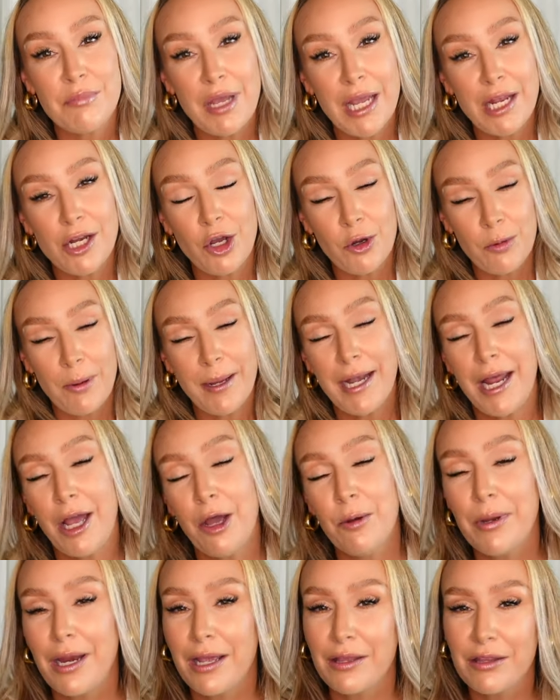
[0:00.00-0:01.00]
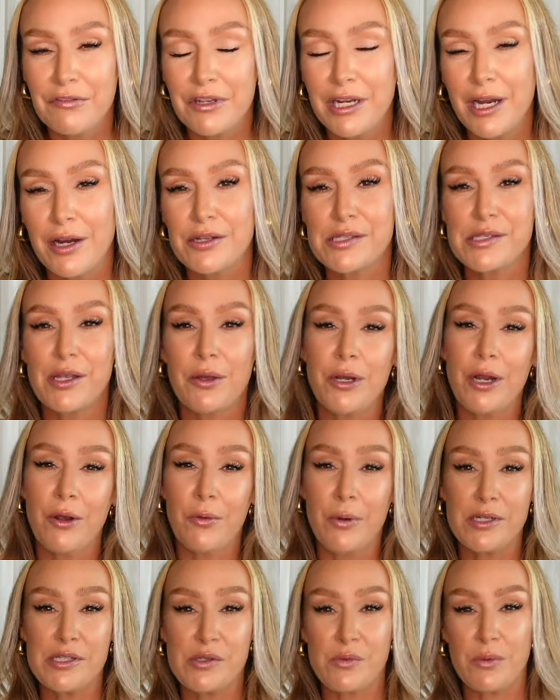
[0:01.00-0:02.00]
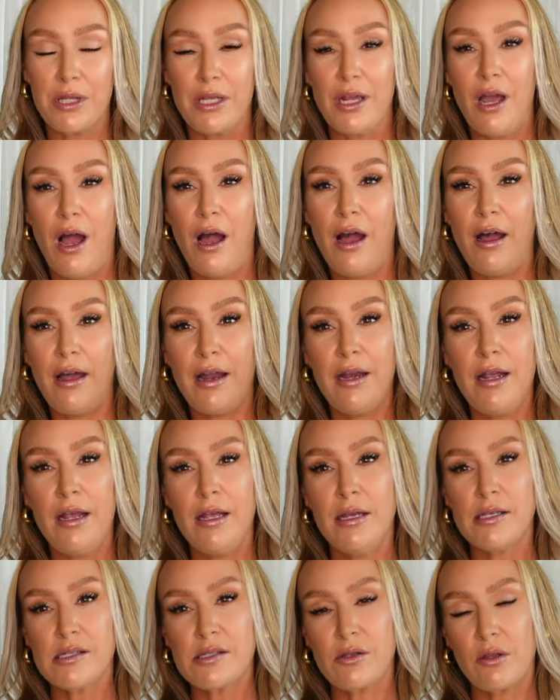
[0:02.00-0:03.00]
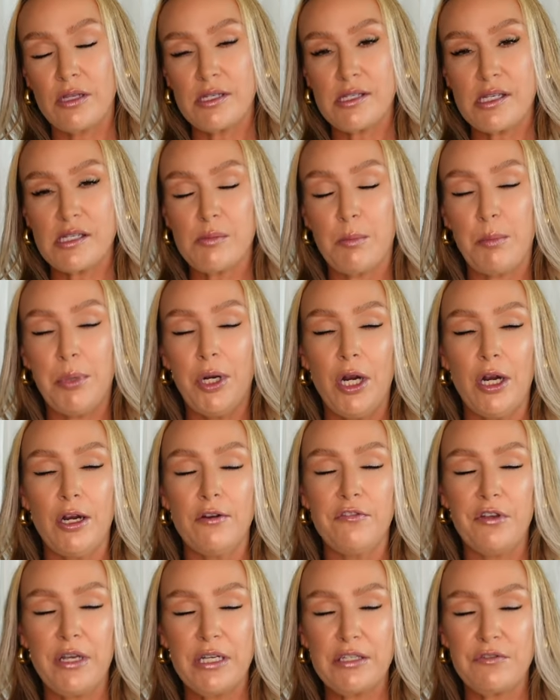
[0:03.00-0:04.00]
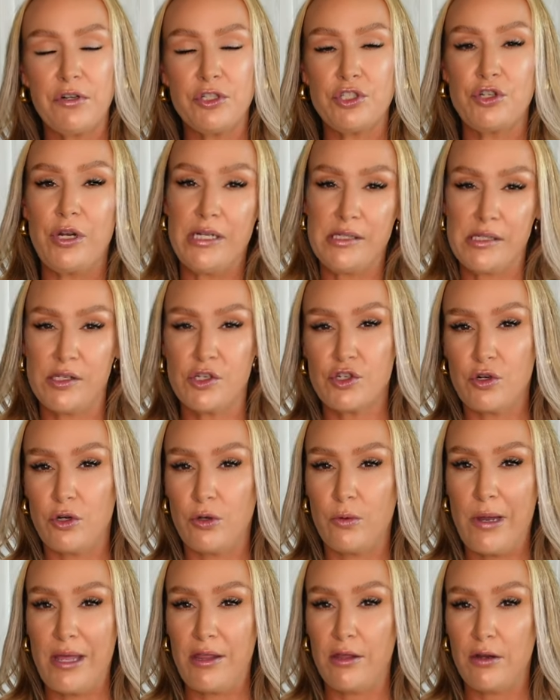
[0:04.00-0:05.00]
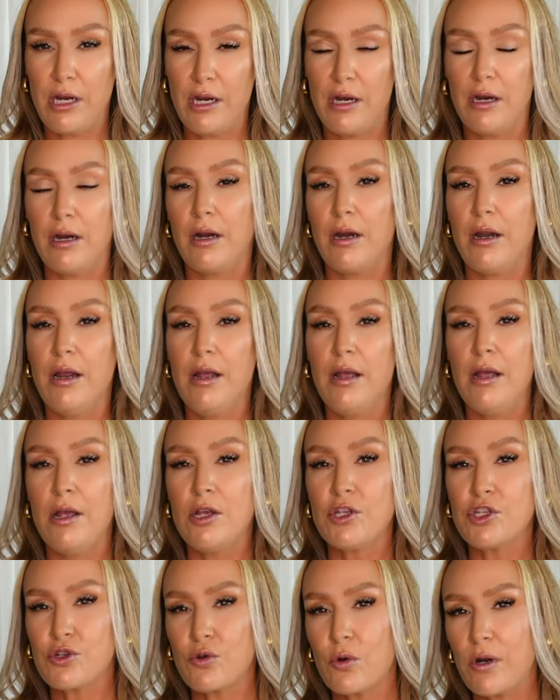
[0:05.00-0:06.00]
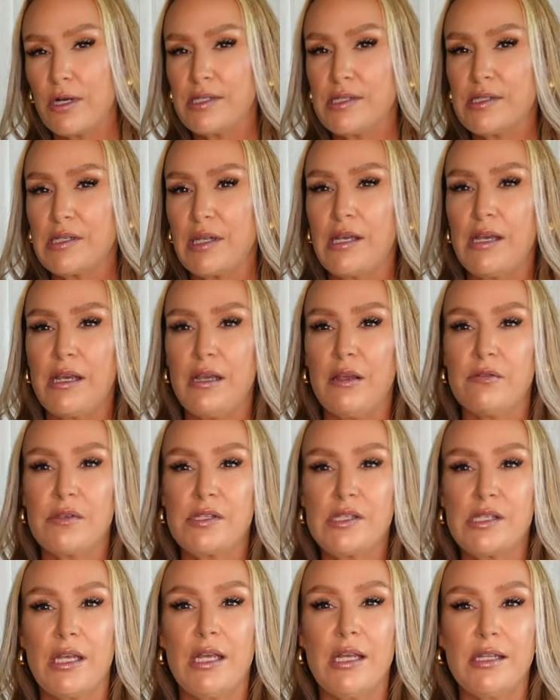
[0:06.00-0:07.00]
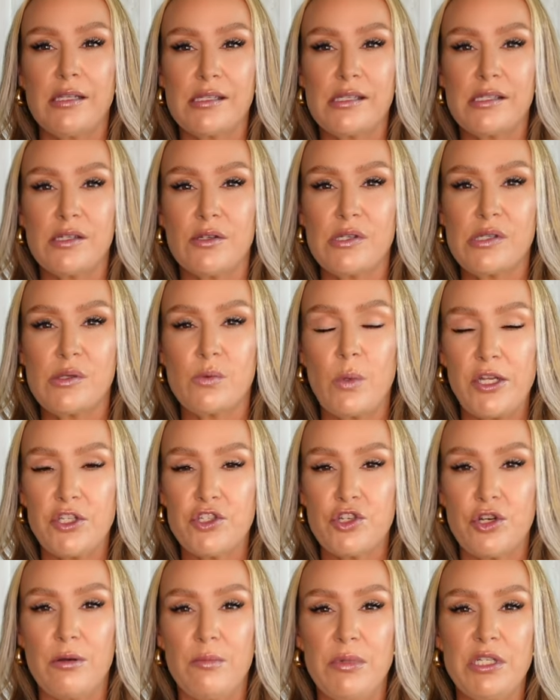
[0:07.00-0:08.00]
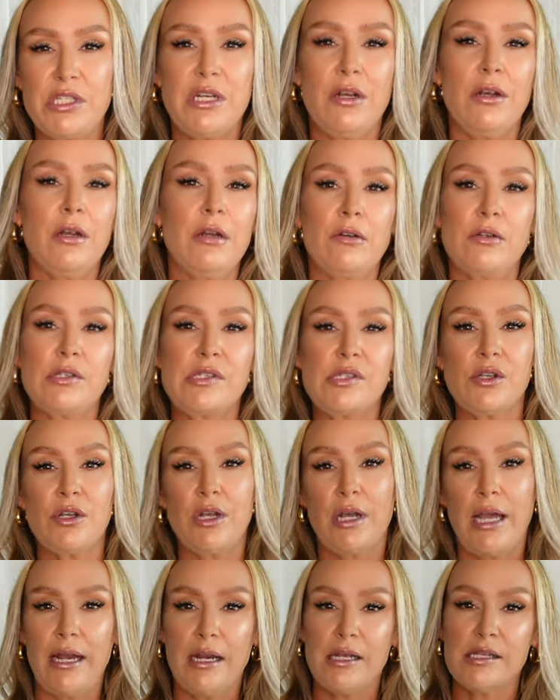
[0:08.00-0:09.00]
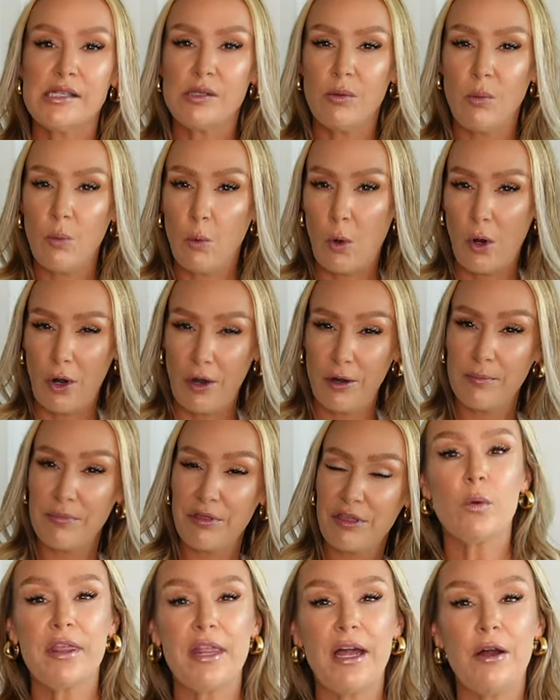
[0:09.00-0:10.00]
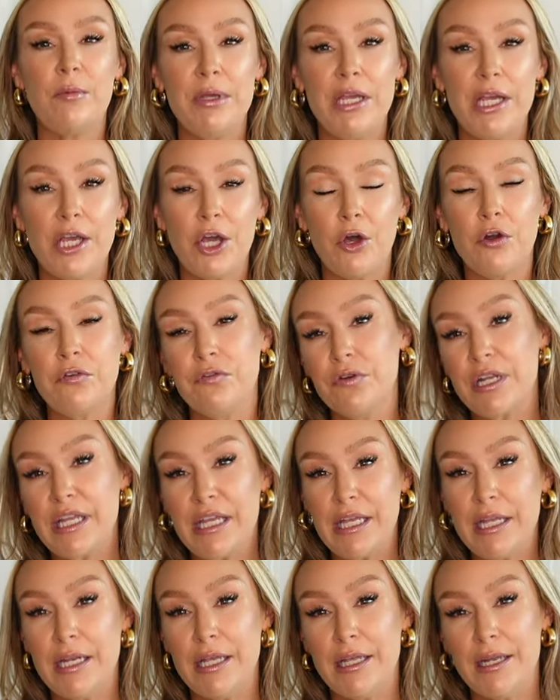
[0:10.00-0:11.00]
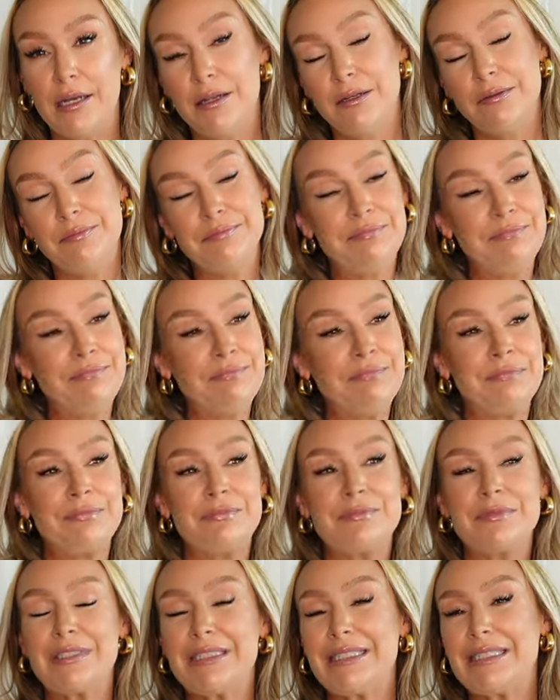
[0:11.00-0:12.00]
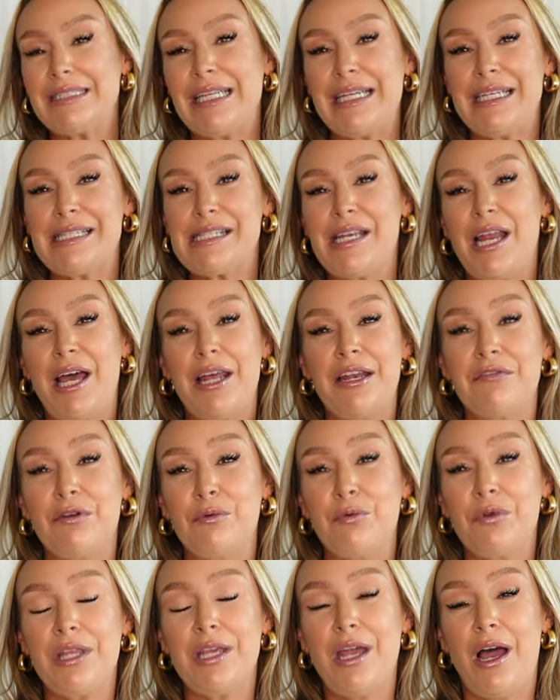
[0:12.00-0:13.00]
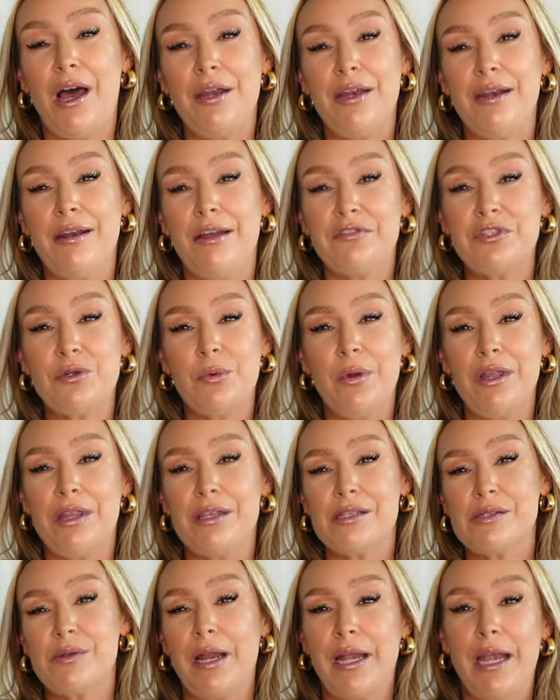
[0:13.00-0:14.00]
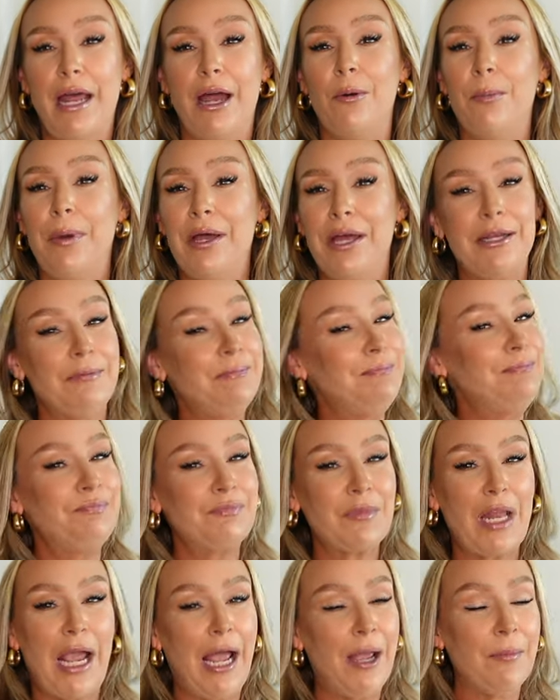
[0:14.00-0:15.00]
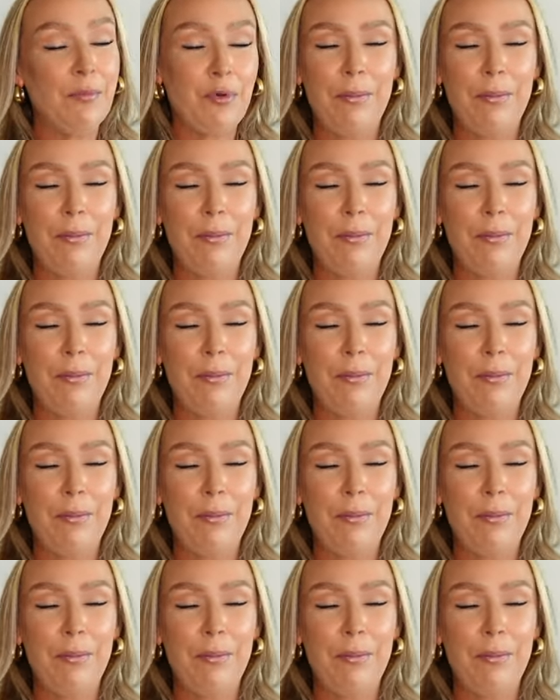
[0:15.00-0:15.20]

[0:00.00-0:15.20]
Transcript: may know by now, but I live in Arizona where it's really hot. So this is perfect for transitional weather here. Short sleeves, it's still sweatshirt material, so you're getting some warmth without being overheated. It's not even really hot enough to wear this right now, but I'm